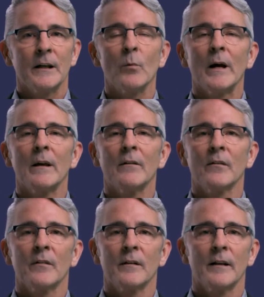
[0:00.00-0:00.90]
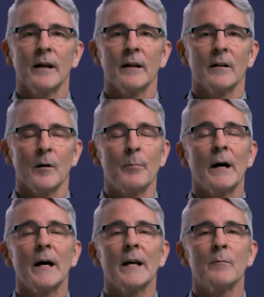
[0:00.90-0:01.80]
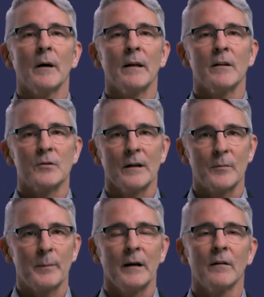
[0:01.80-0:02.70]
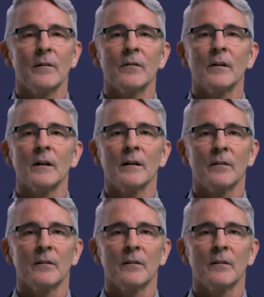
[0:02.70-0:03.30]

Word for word: in ways that abide by the transparency,